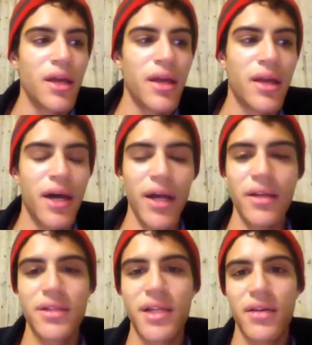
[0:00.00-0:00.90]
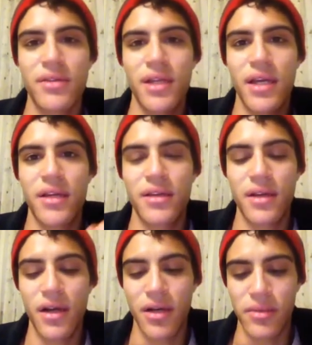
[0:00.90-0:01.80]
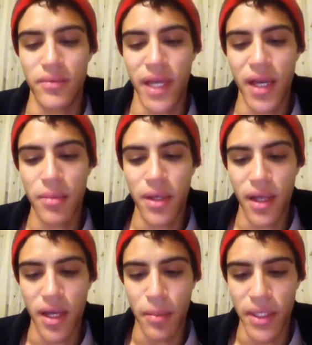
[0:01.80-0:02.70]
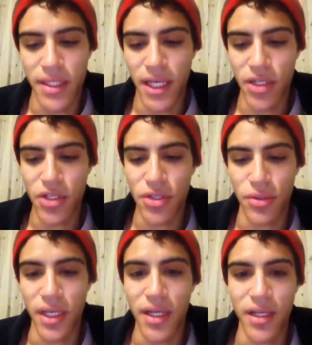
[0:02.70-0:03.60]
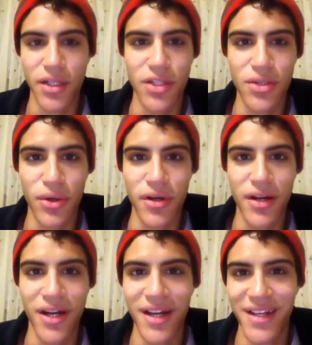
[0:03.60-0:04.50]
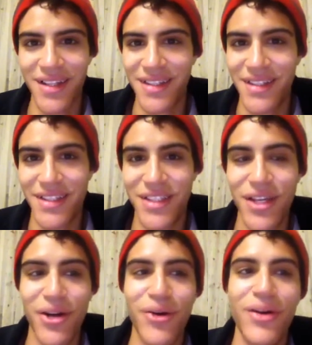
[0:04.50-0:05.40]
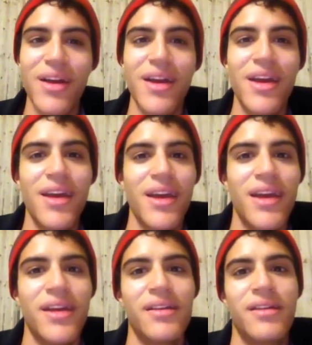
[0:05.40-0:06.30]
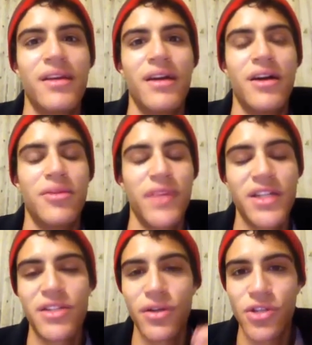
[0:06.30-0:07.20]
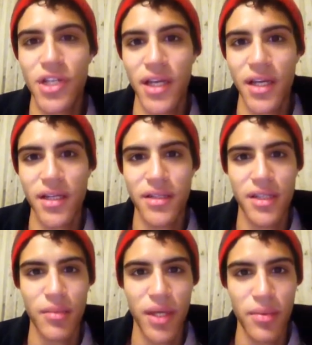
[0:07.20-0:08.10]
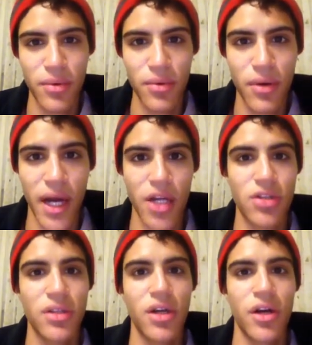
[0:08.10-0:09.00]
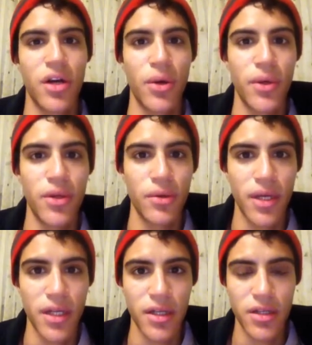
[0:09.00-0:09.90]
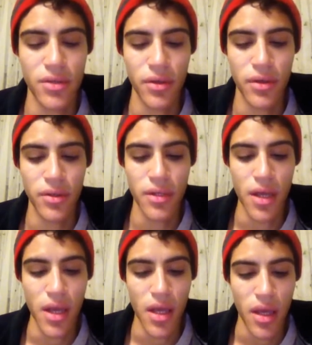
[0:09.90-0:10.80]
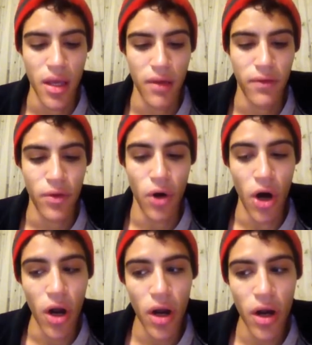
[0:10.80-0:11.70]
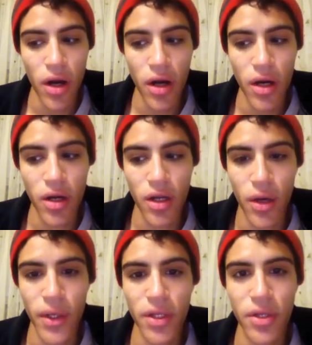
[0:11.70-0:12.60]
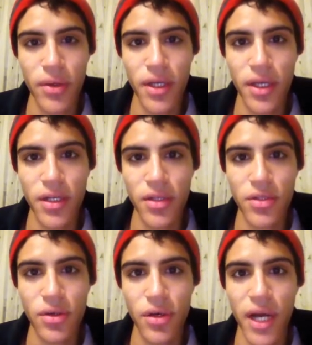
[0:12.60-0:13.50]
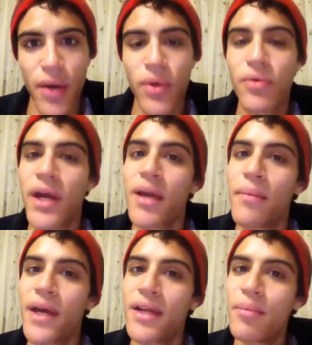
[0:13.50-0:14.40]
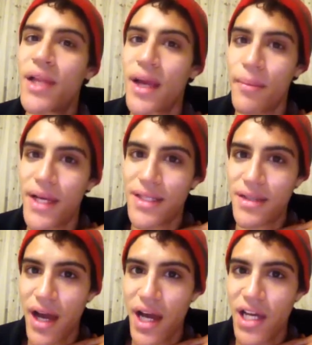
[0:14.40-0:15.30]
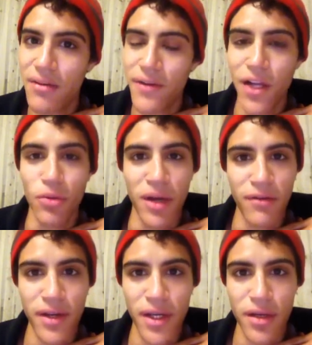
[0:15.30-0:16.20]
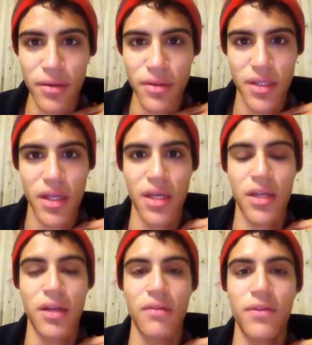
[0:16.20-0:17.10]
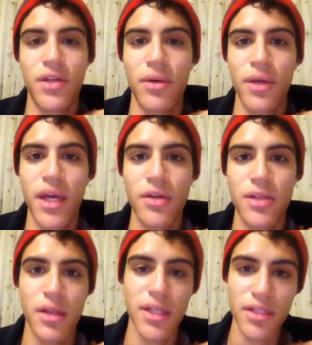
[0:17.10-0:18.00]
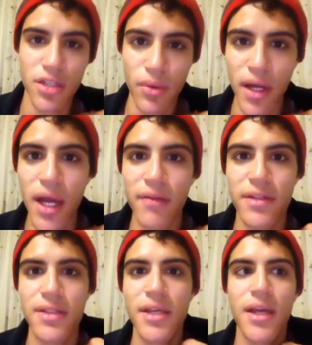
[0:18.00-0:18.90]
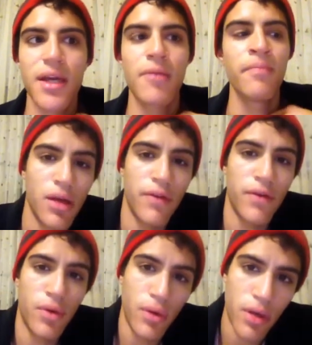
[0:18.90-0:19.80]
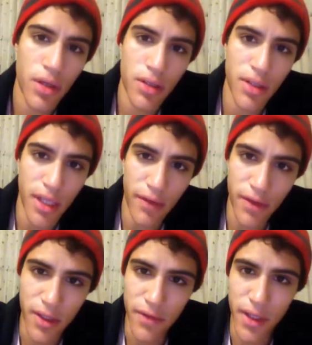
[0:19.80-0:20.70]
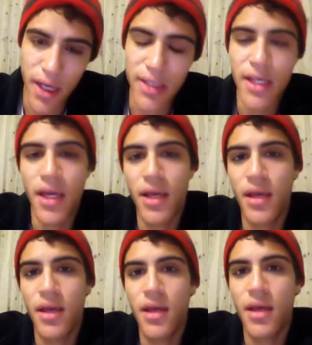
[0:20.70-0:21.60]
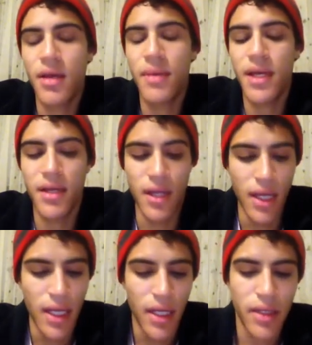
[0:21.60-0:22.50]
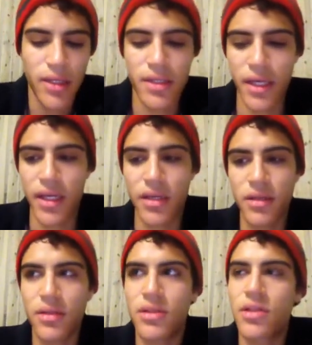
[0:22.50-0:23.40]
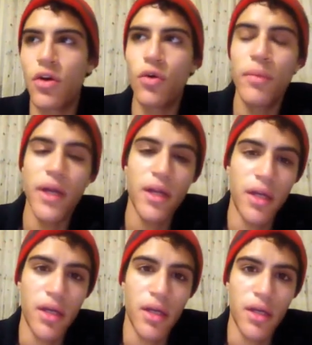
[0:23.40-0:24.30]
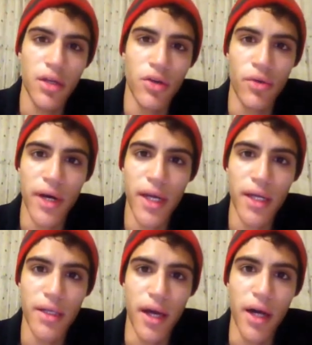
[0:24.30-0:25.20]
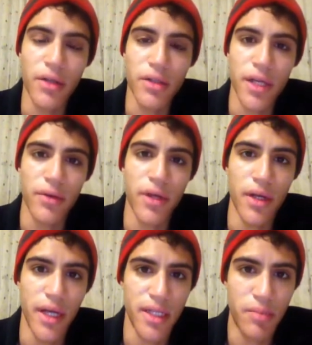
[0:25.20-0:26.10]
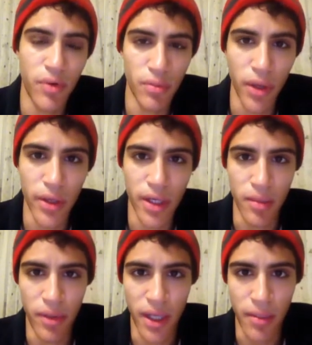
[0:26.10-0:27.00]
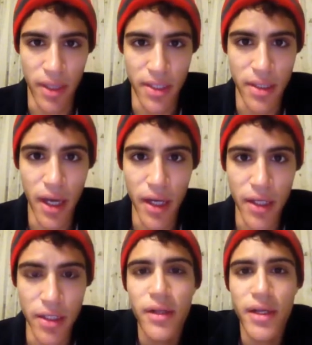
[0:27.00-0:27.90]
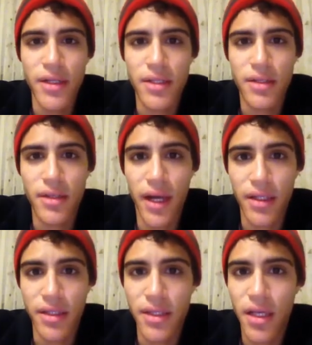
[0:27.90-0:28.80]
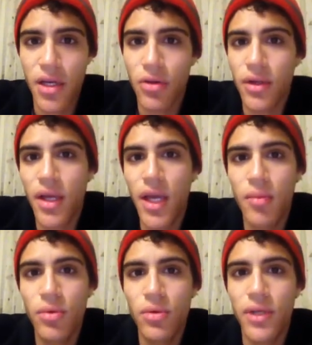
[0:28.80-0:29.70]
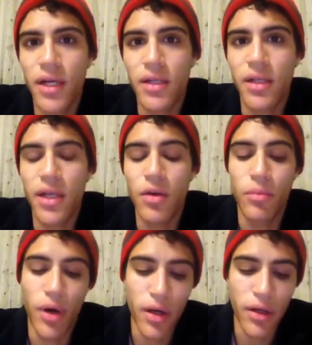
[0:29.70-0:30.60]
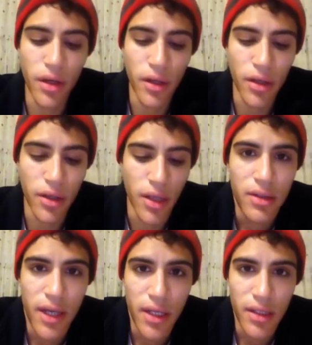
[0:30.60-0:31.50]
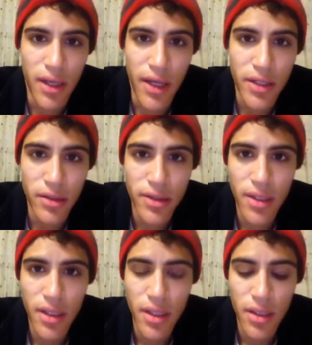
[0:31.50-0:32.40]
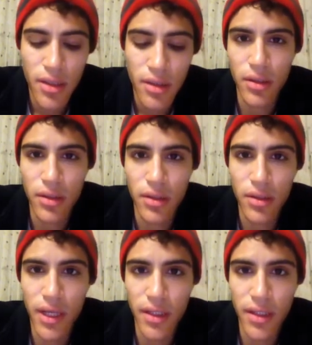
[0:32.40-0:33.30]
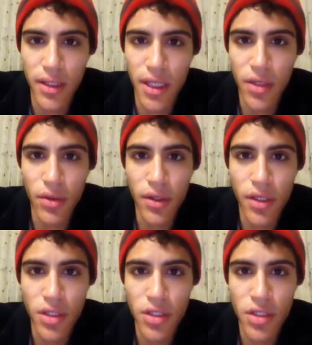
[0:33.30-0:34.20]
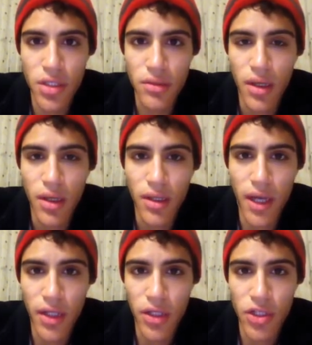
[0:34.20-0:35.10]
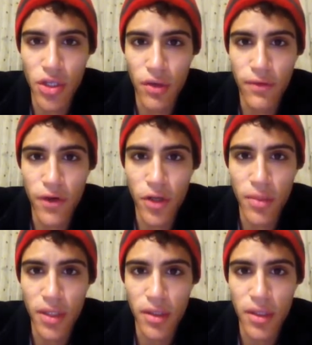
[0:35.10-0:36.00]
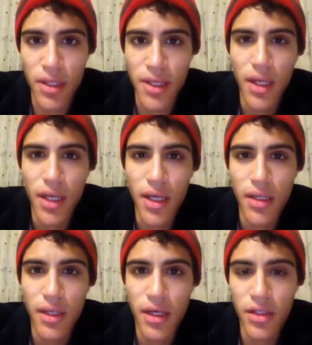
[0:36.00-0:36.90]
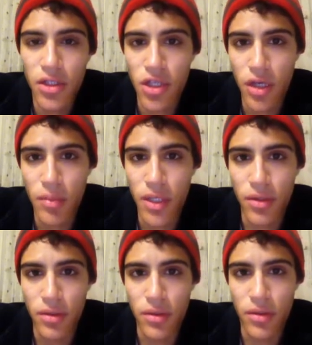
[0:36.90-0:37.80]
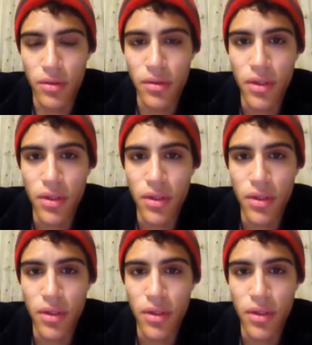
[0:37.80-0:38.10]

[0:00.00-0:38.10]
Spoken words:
It kind of sounds like that could be like a potential eating disorder. So, and that's no shade to the people who actually are going through eating disorders. If you are going through an eating disorder, I would recommend a plant-based diet. Follow my videos, and if you don't care to listen to what I have to say, of course, I never leave you guys hanging. I mean, there's like so many great doctors out there that's promoting a plant-based diet. There's Dr. Colleen Campbell, Dr. Neal Barnard, Dr. Esselstyn, Dr. Dean Ornish, Dr. Joe Furman, and Dr. John Mcdougall.